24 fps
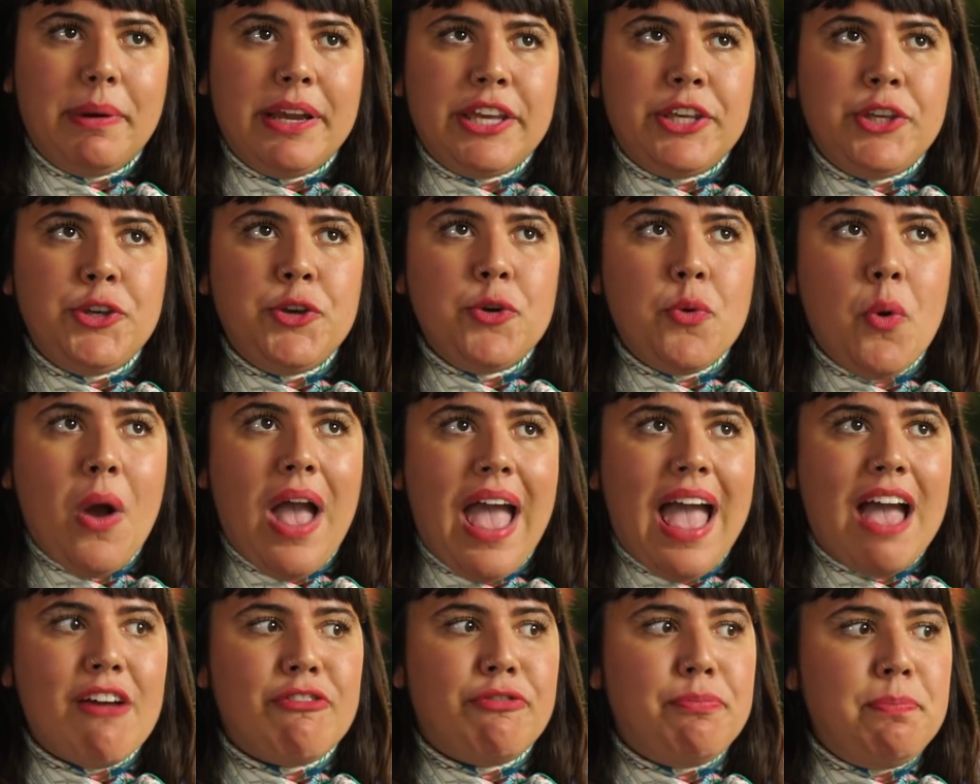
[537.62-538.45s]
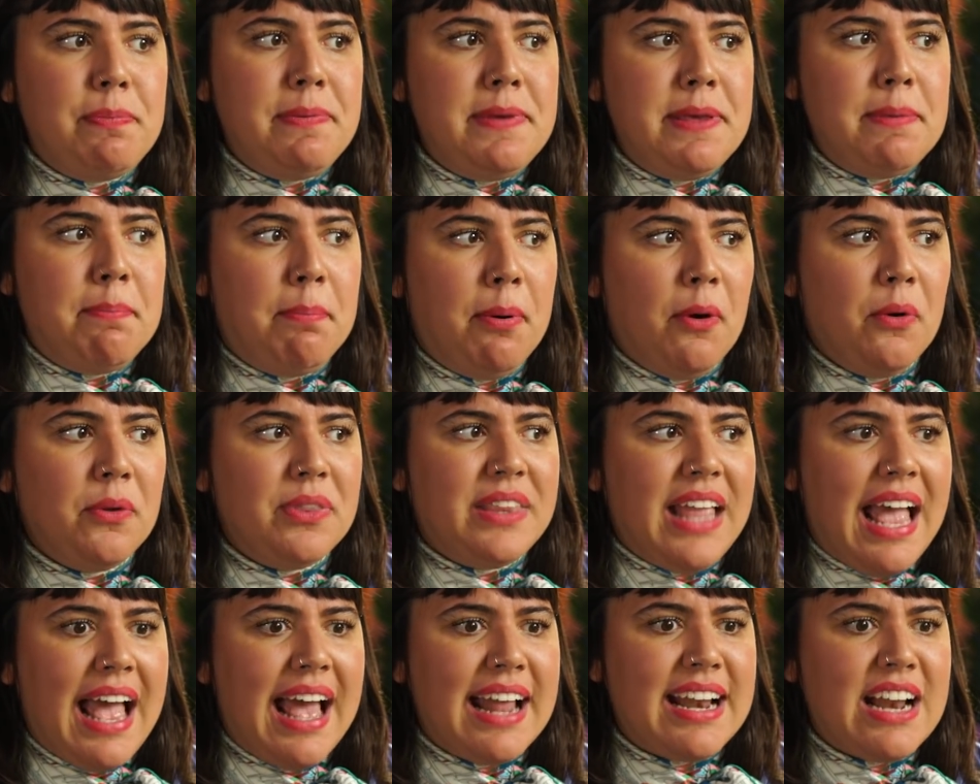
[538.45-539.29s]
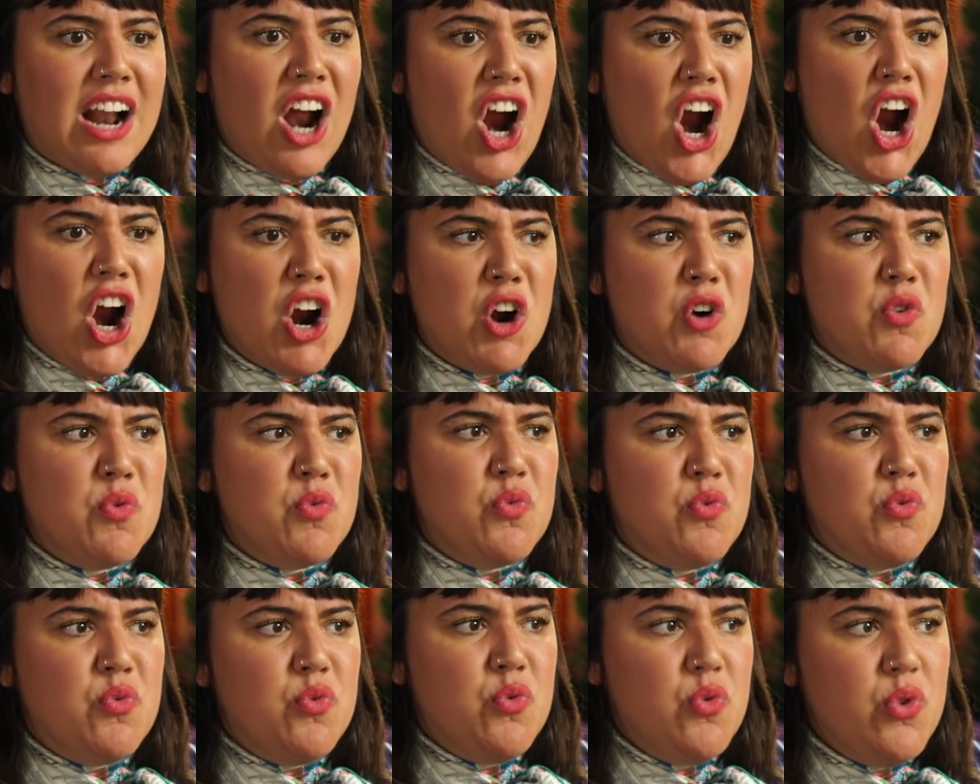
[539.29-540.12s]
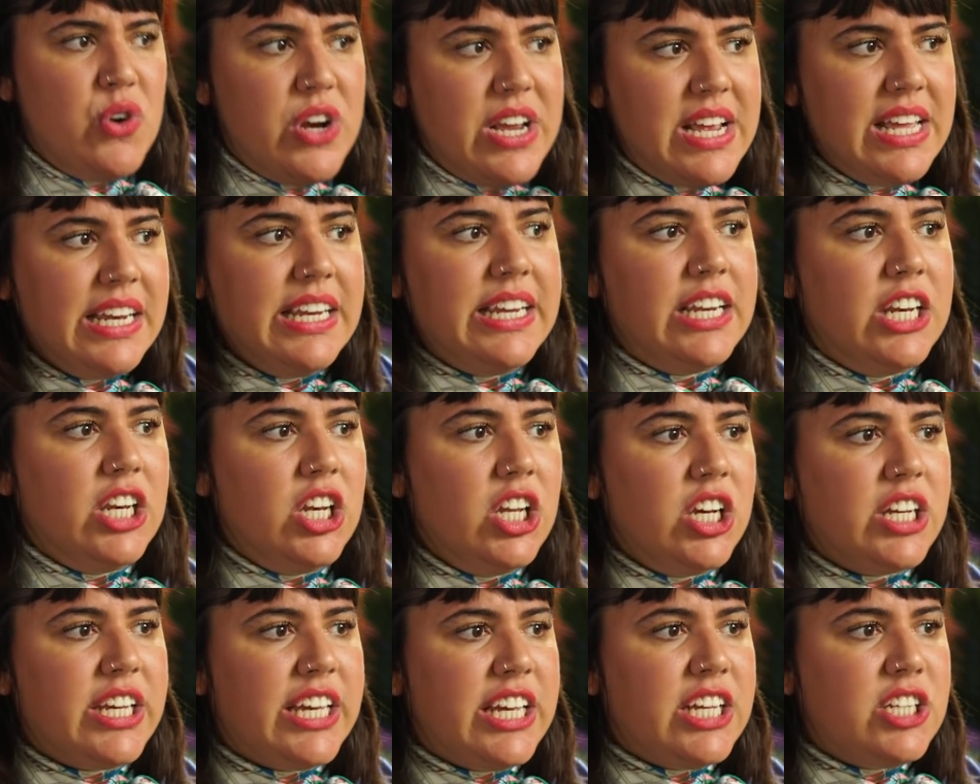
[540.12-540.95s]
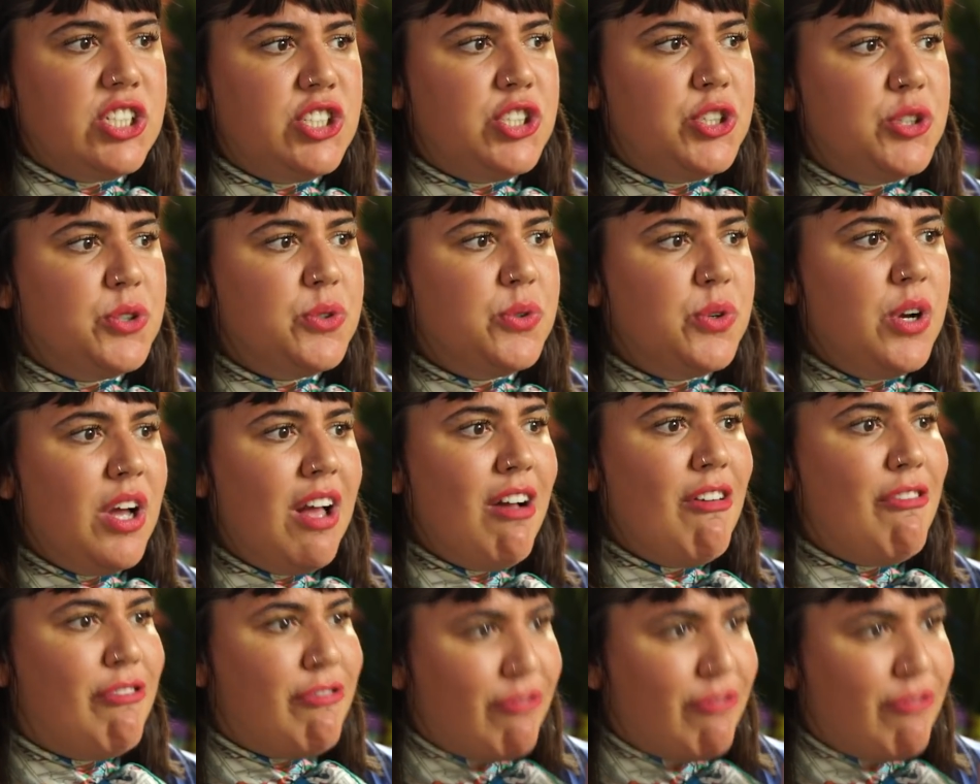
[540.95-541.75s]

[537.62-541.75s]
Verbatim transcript: but you have people that are really looking to